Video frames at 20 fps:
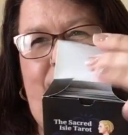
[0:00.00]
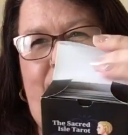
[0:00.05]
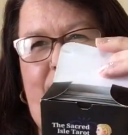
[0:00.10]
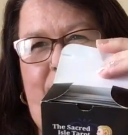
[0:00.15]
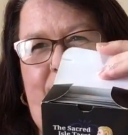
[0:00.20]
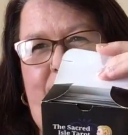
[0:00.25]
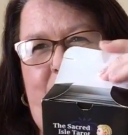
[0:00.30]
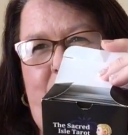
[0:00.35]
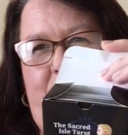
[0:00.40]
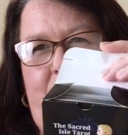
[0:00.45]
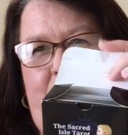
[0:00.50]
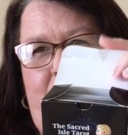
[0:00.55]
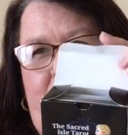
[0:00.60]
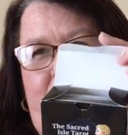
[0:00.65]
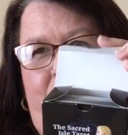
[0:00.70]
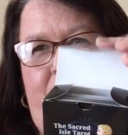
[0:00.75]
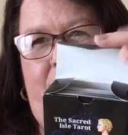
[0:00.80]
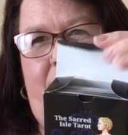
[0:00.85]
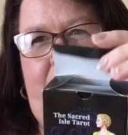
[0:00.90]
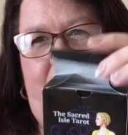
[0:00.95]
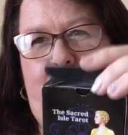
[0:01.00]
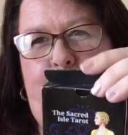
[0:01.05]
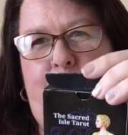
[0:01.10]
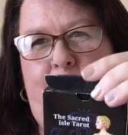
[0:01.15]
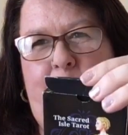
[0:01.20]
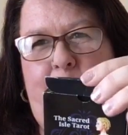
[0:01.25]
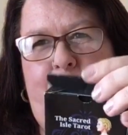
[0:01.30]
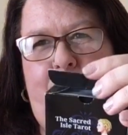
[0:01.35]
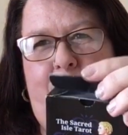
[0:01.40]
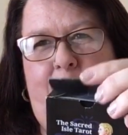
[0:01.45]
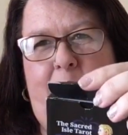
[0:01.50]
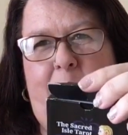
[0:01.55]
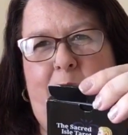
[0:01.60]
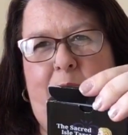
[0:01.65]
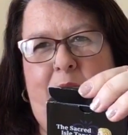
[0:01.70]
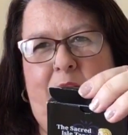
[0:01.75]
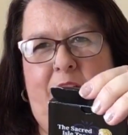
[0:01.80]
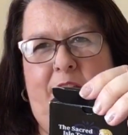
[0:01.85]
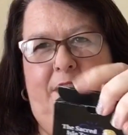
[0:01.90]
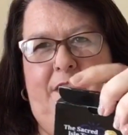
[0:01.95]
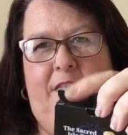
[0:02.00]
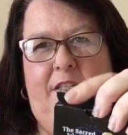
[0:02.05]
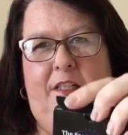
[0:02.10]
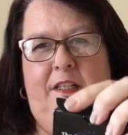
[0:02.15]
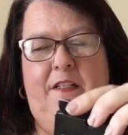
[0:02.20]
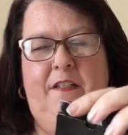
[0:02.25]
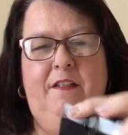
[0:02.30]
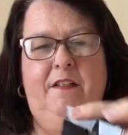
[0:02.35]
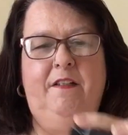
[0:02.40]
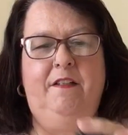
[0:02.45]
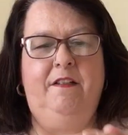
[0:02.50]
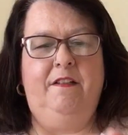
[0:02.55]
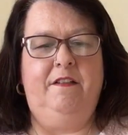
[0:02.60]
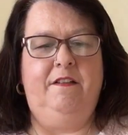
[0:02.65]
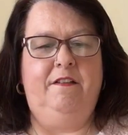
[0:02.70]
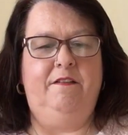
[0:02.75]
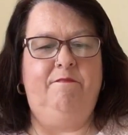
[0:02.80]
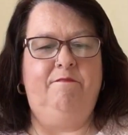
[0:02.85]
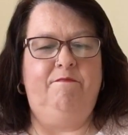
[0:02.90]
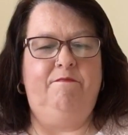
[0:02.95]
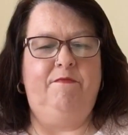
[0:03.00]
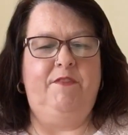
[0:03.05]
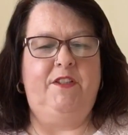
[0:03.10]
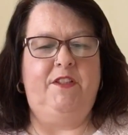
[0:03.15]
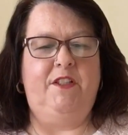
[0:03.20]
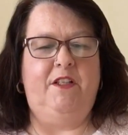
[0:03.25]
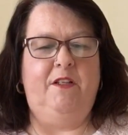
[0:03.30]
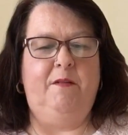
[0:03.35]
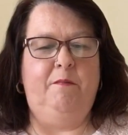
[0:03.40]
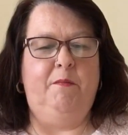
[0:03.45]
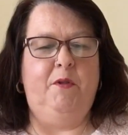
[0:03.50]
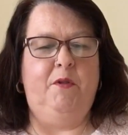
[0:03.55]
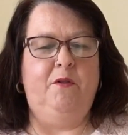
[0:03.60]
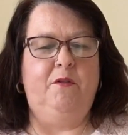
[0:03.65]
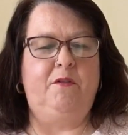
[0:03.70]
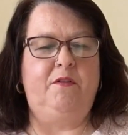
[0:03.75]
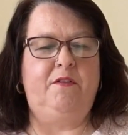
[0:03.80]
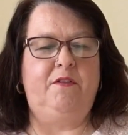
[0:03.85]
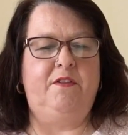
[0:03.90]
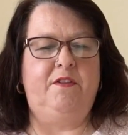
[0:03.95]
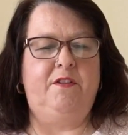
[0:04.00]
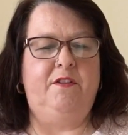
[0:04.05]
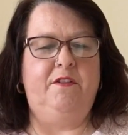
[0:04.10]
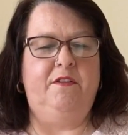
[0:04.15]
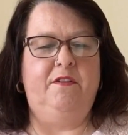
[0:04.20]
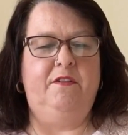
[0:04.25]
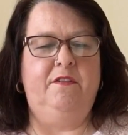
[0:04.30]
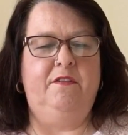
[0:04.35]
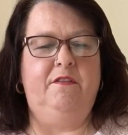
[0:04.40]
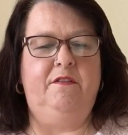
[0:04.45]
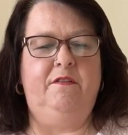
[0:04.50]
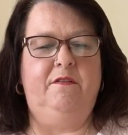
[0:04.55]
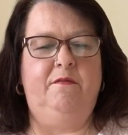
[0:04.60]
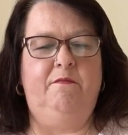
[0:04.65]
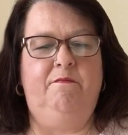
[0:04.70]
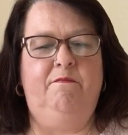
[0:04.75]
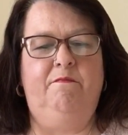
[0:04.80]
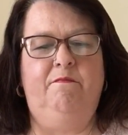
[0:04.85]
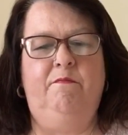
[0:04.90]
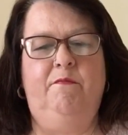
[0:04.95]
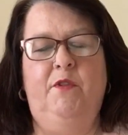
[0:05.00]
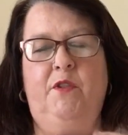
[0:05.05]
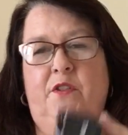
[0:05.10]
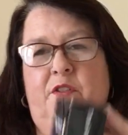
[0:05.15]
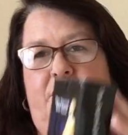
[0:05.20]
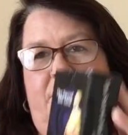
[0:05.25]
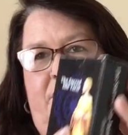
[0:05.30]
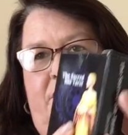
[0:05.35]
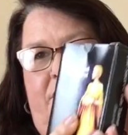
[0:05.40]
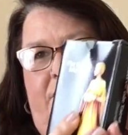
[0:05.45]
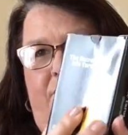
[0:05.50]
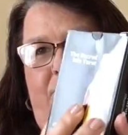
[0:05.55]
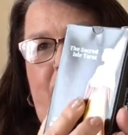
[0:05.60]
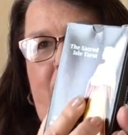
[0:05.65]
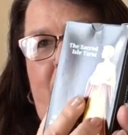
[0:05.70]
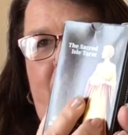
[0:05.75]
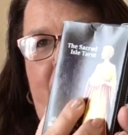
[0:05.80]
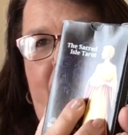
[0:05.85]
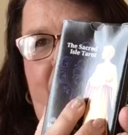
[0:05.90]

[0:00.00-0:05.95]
sort of cheap, flimsy tuck box that was partly